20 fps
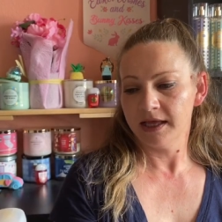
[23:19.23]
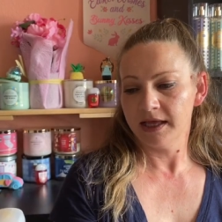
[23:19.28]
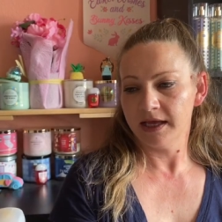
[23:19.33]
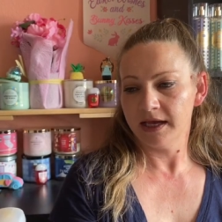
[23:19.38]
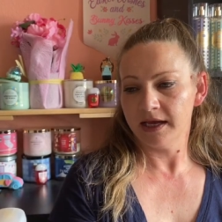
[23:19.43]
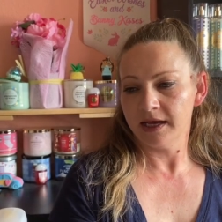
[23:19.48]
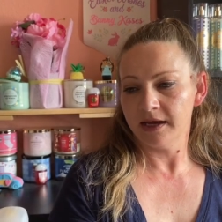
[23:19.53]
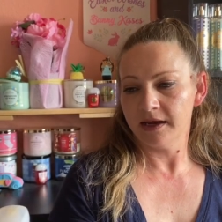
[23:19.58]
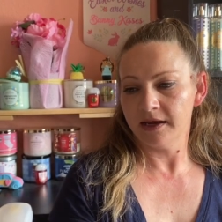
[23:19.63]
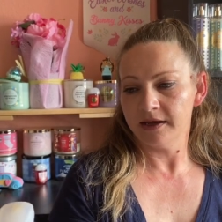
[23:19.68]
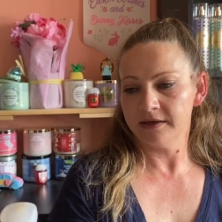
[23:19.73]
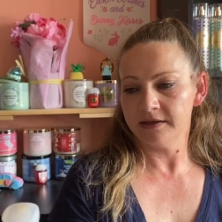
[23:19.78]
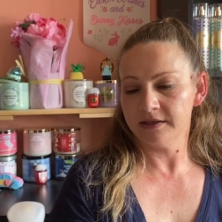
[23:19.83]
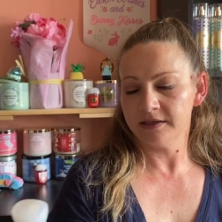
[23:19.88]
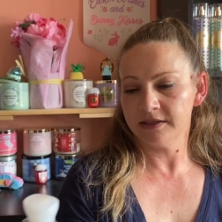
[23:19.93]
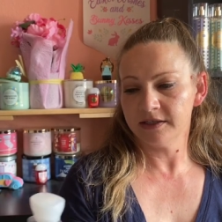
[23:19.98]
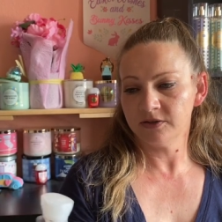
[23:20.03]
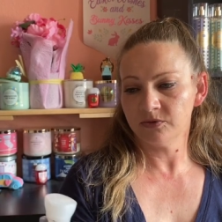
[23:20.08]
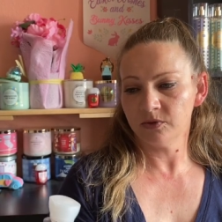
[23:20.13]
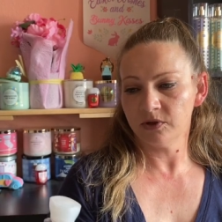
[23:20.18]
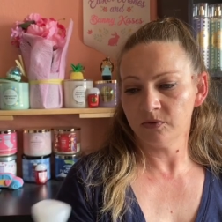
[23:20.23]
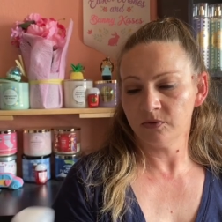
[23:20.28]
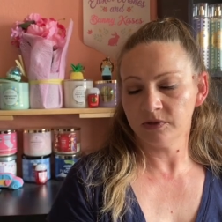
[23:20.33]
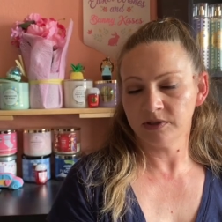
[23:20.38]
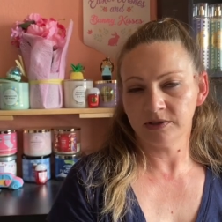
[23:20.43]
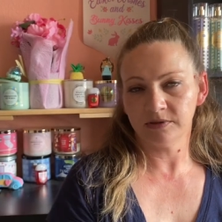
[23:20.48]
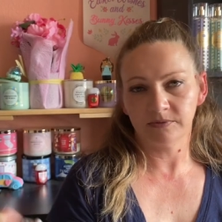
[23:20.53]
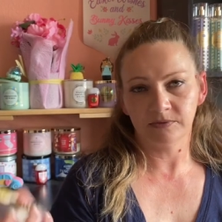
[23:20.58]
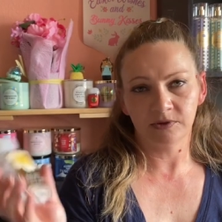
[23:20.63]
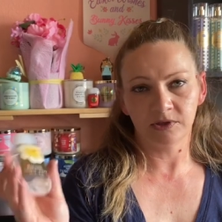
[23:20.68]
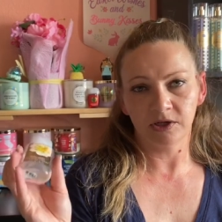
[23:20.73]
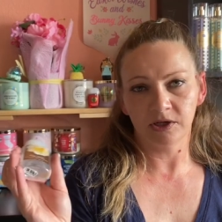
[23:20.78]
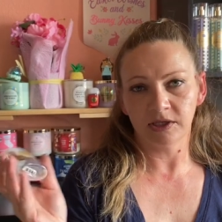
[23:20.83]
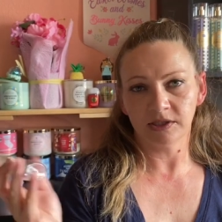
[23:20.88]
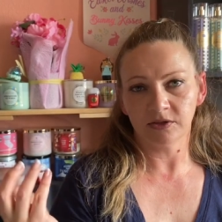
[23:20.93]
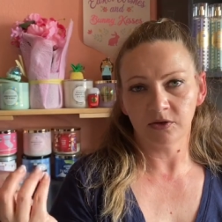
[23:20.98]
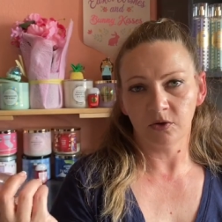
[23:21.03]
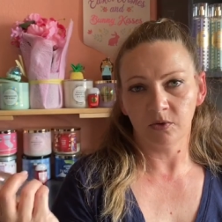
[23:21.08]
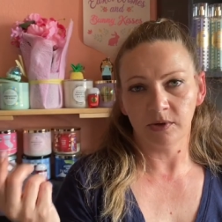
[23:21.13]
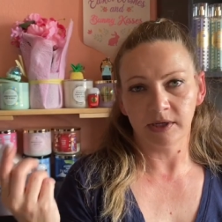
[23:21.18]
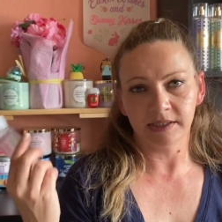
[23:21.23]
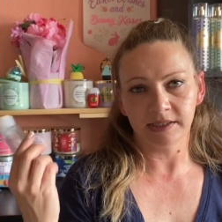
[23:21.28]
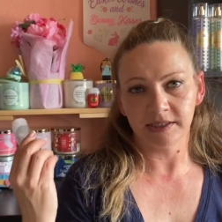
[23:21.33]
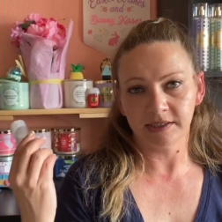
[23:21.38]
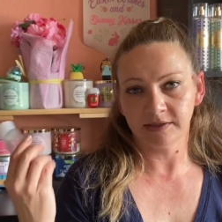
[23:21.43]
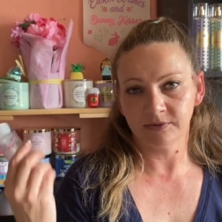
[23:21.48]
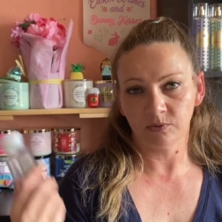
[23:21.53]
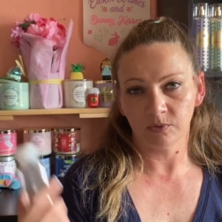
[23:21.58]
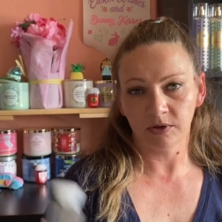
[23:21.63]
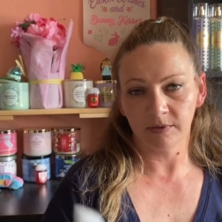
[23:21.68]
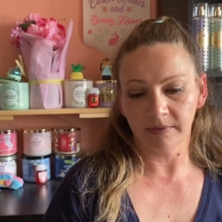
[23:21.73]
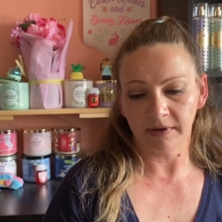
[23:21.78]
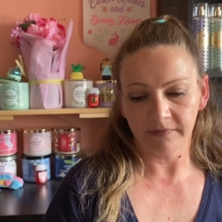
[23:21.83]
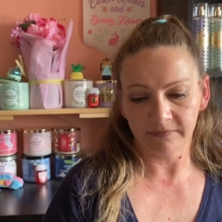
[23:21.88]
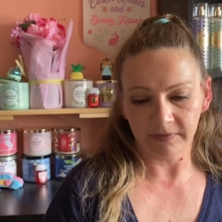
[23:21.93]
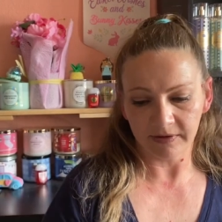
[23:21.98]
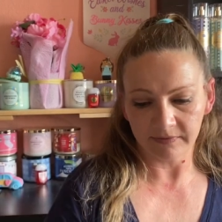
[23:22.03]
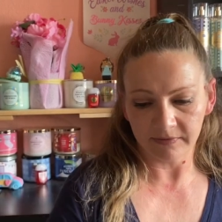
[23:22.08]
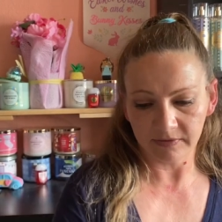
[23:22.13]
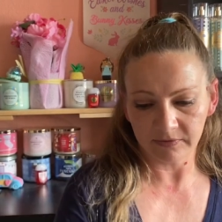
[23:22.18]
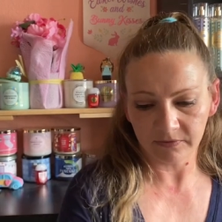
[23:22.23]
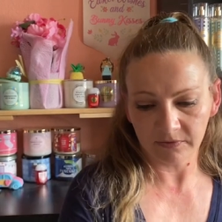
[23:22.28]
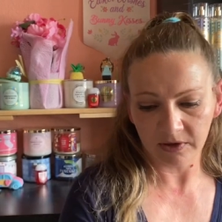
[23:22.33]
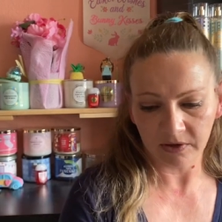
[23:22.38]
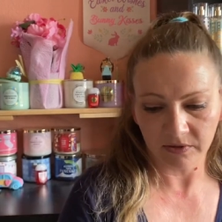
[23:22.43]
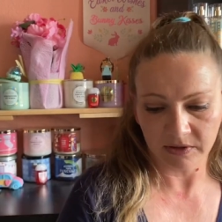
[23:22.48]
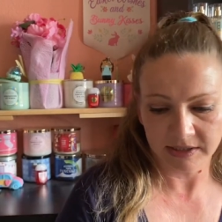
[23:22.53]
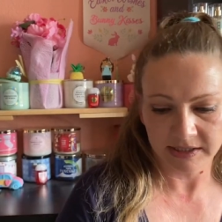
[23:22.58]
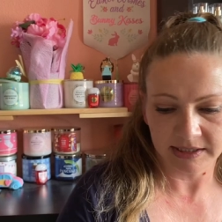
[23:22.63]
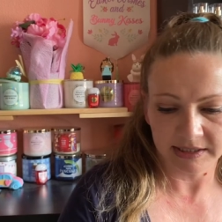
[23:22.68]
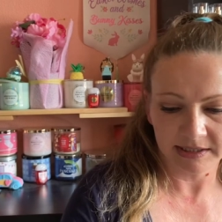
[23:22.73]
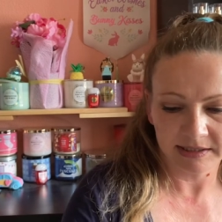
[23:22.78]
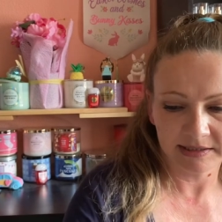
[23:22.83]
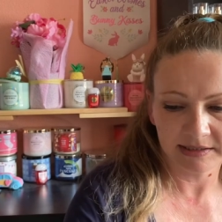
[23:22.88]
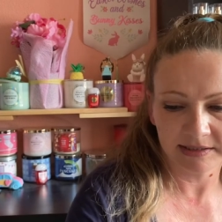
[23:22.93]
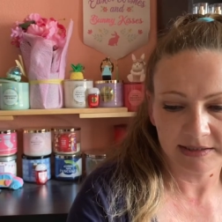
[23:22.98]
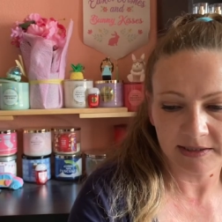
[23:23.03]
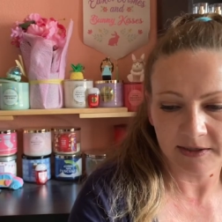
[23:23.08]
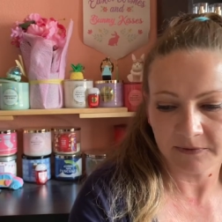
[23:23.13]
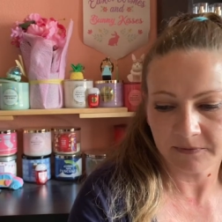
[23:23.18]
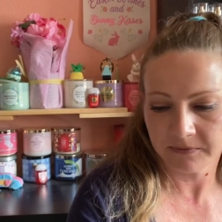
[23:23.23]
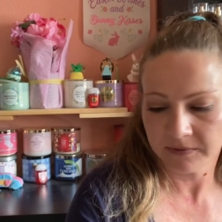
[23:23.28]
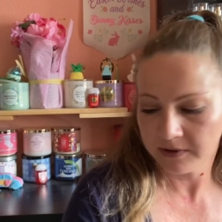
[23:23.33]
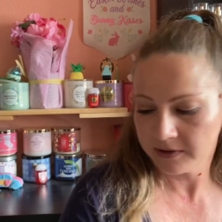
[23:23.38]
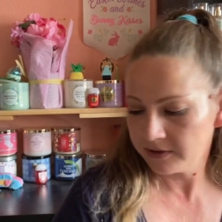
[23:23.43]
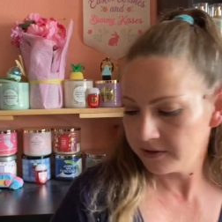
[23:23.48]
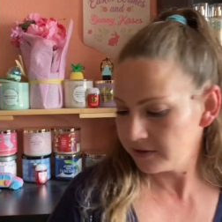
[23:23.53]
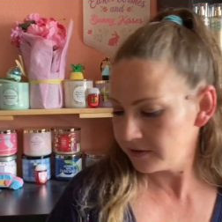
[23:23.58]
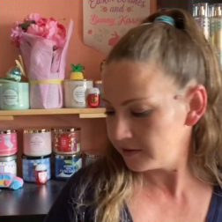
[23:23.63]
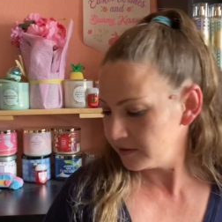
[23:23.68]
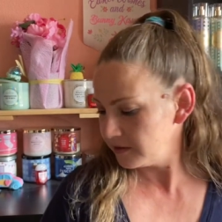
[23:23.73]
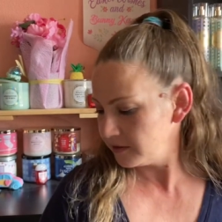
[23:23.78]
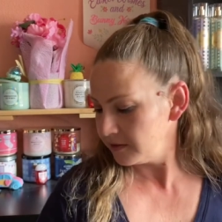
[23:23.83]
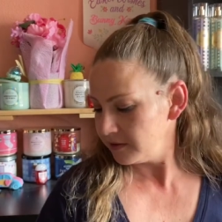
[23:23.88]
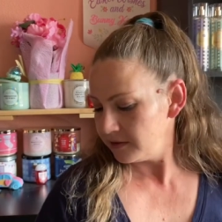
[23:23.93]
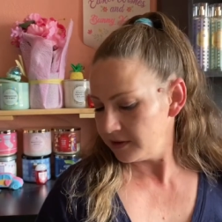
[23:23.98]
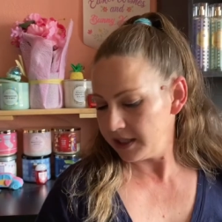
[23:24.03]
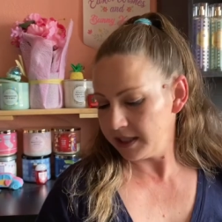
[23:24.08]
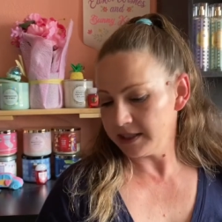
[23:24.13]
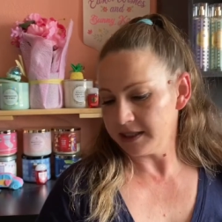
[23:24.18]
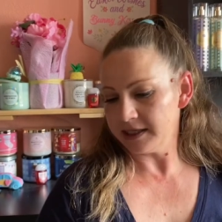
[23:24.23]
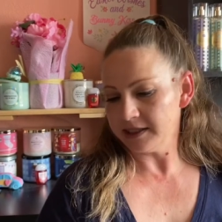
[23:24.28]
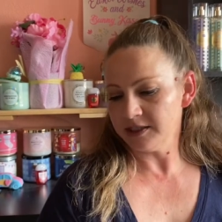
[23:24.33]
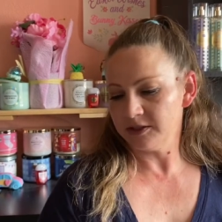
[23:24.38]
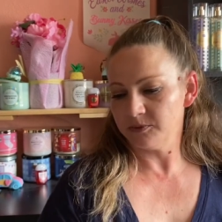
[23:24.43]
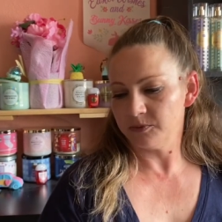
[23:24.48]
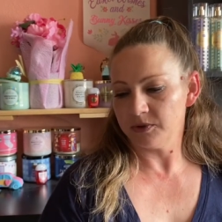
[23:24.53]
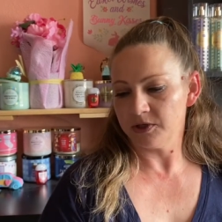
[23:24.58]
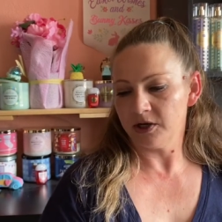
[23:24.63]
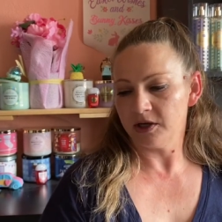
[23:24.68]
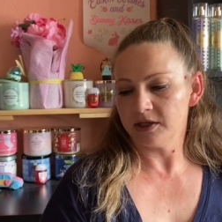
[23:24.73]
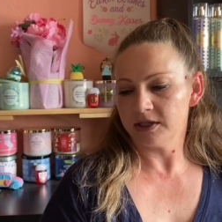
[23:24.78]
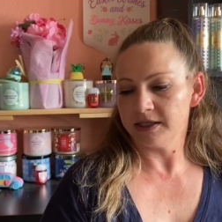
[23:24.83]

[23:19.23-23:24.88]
And this one was good as always. It's one of my favorite fragrances, so. And last but not